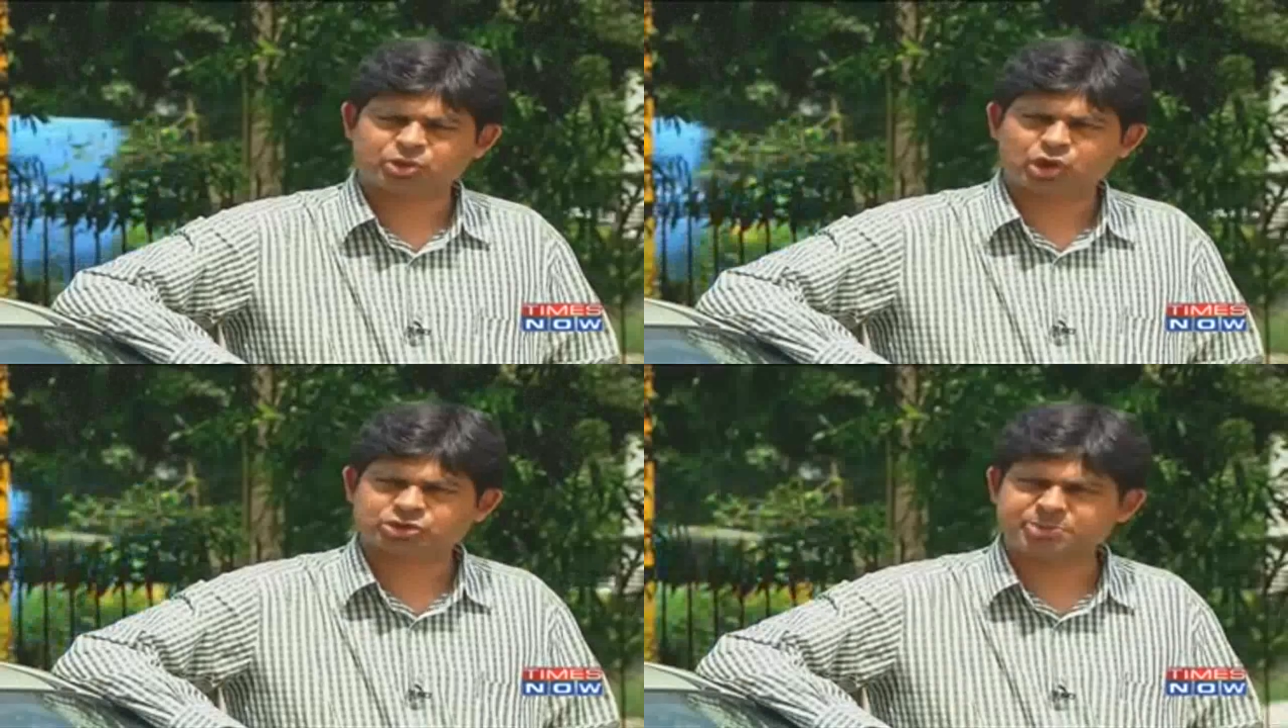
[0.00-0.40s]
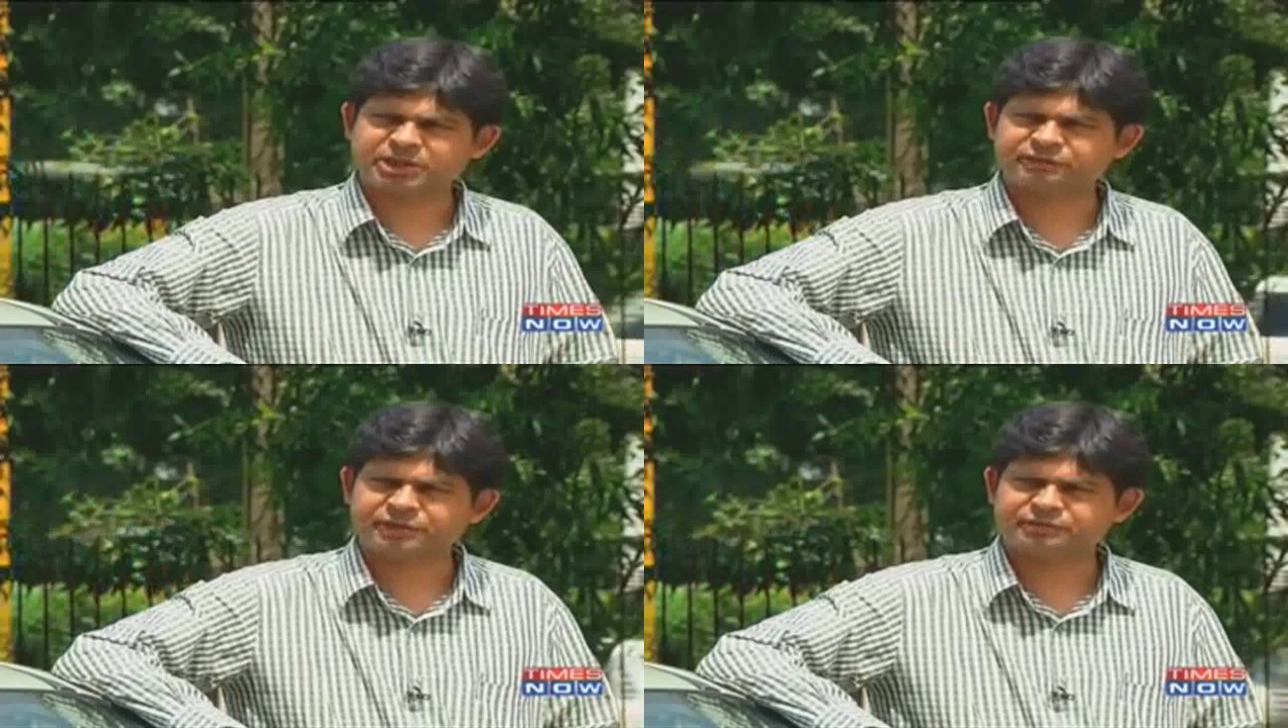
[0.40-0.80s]
The cost
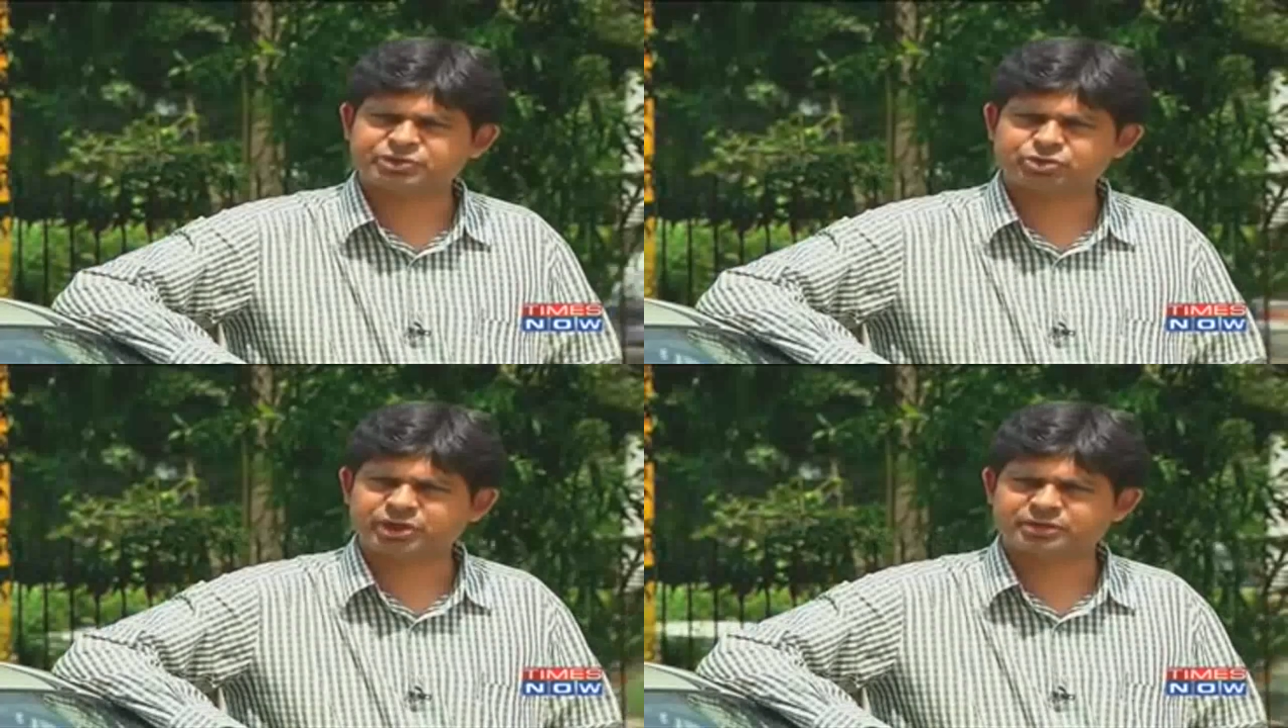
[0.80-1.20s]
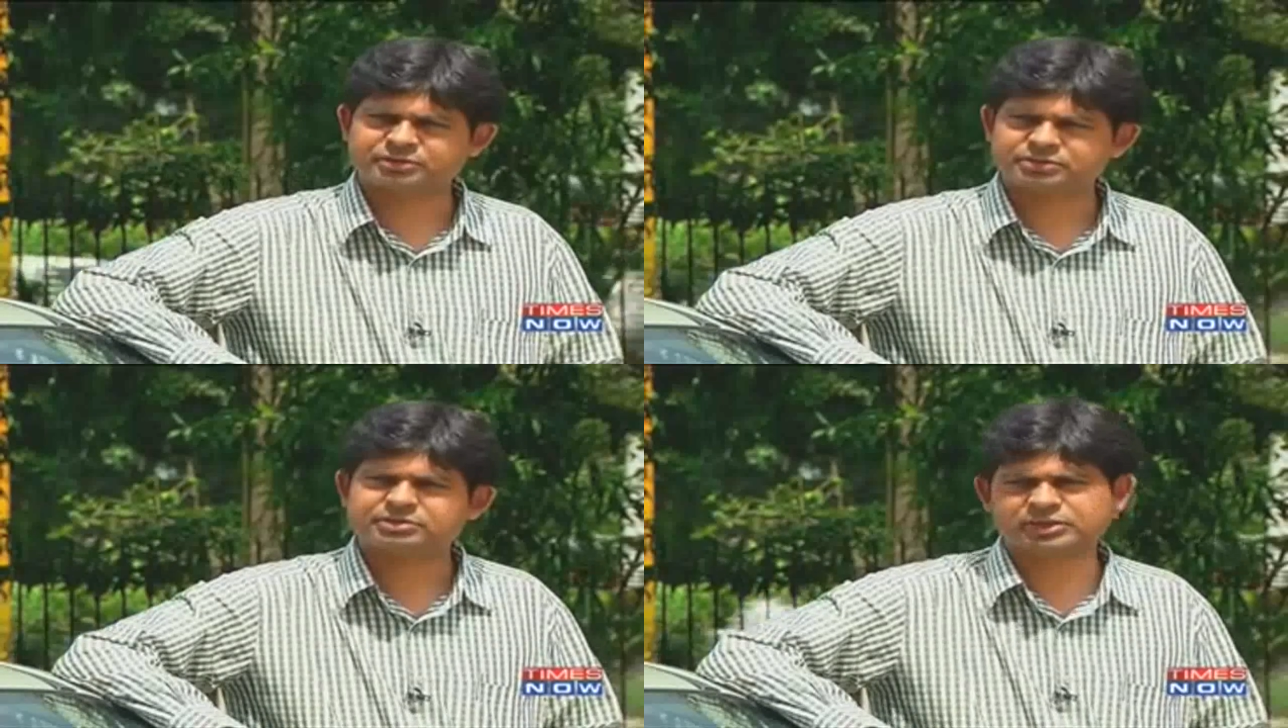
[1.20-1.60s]
benefit which you get
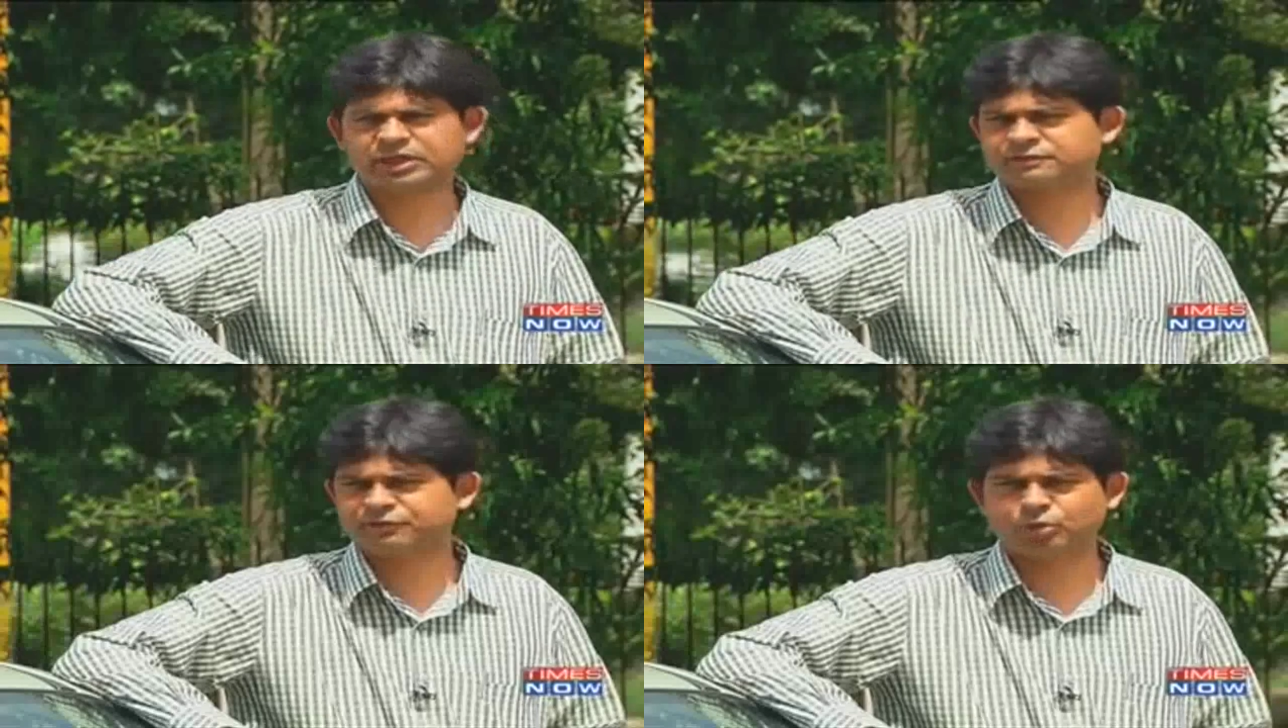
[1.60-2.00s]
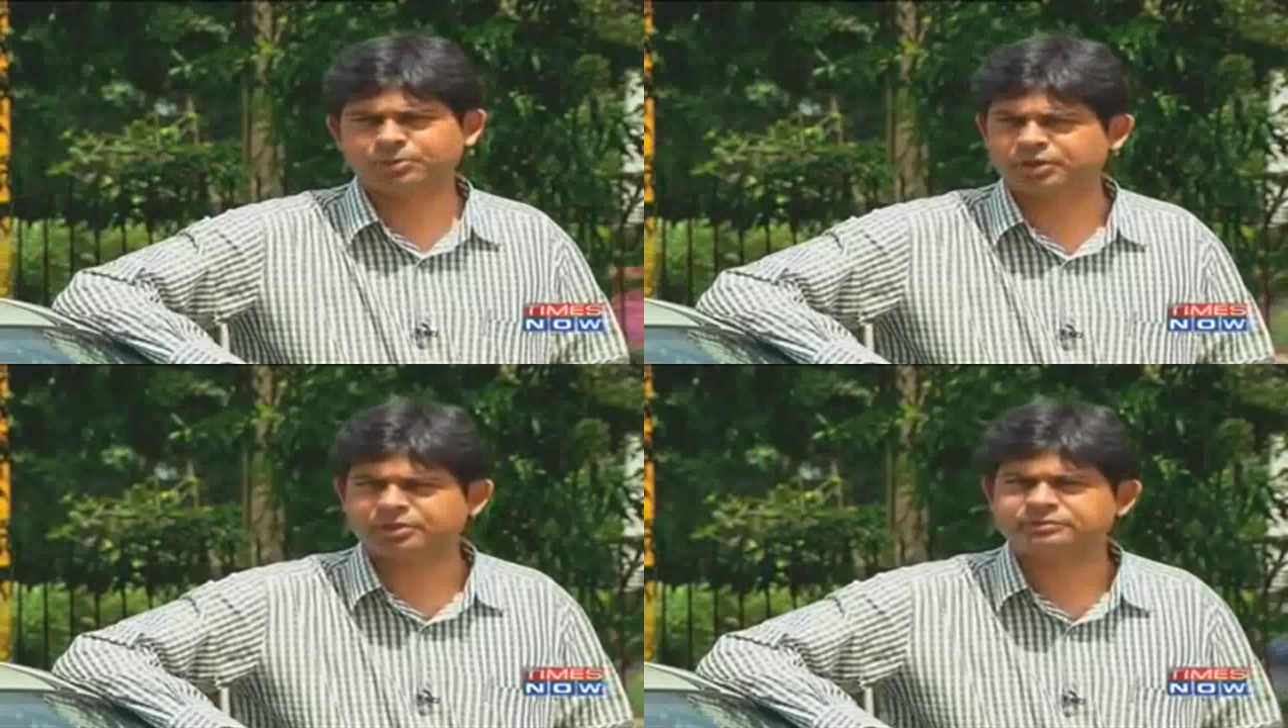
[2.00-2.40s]
that is phenomenal.